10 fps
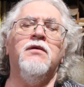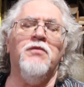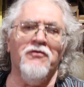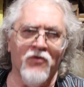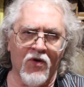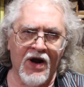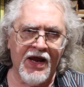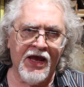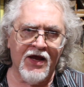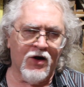before
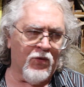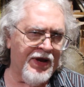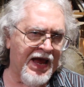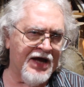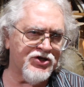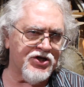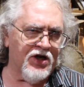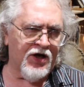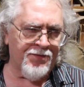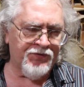I get a
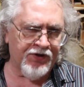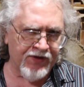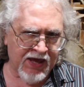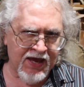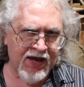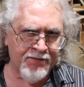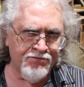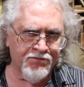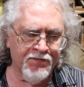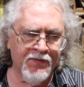reaction up to the
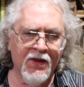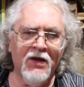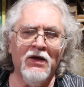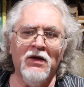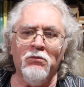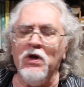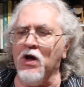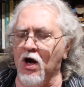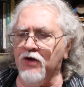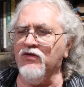game
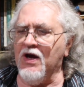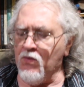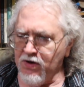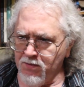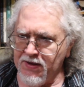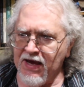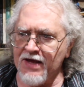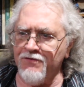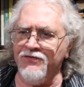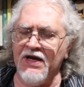because I will be out of